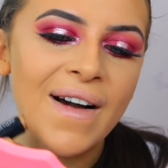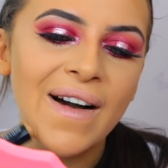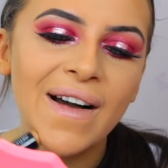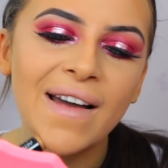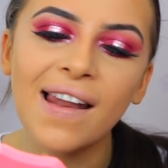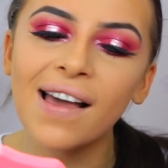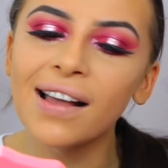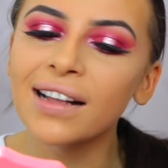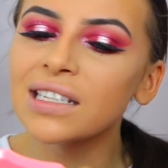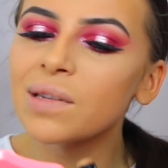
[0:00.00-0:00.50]

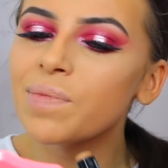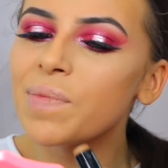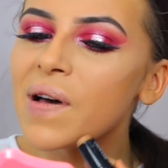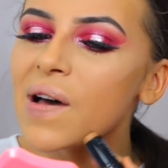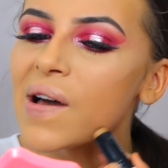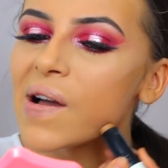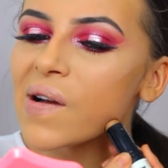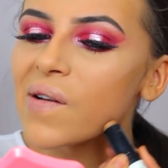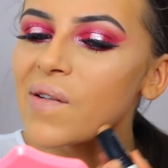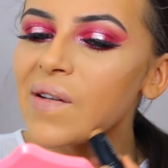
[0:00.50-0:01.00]
I like to
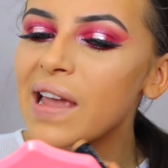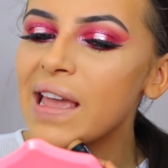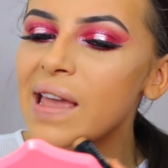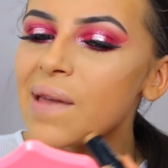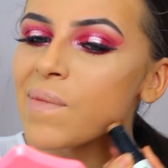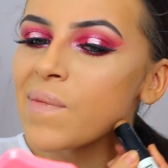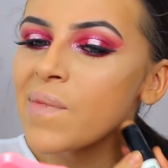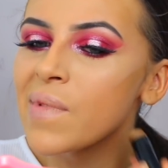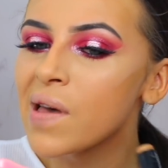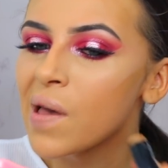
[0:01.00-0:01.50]
put a
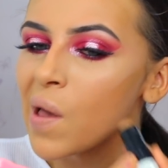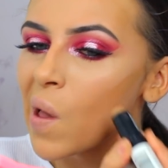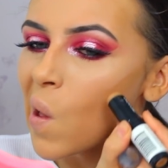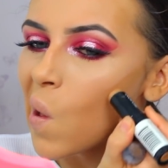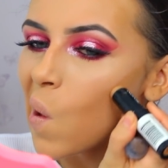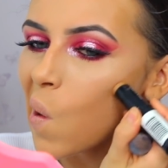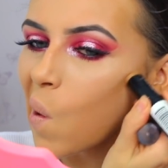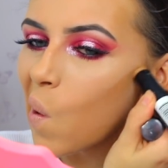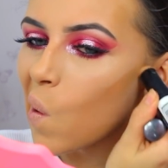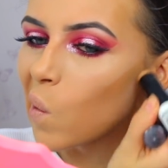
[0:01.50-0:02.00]
cream
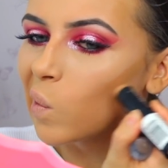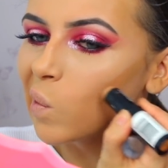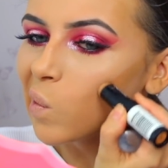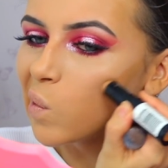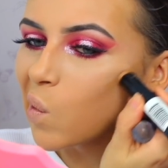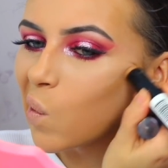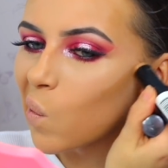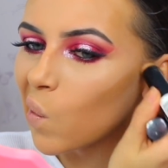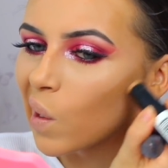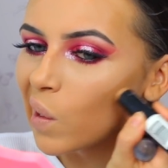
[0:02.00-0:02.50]

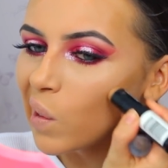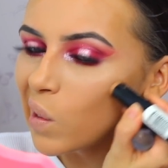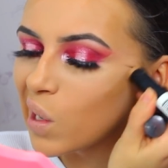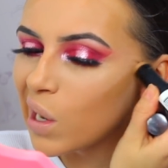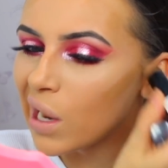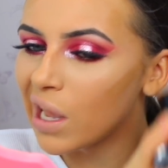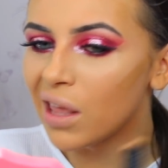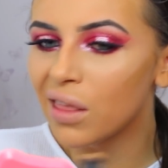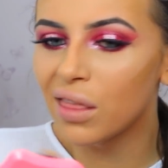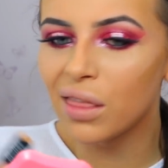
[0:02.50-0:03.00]
contour
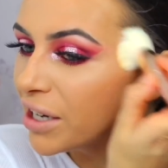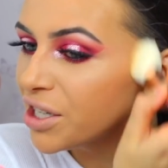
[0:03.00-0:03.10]
underneath.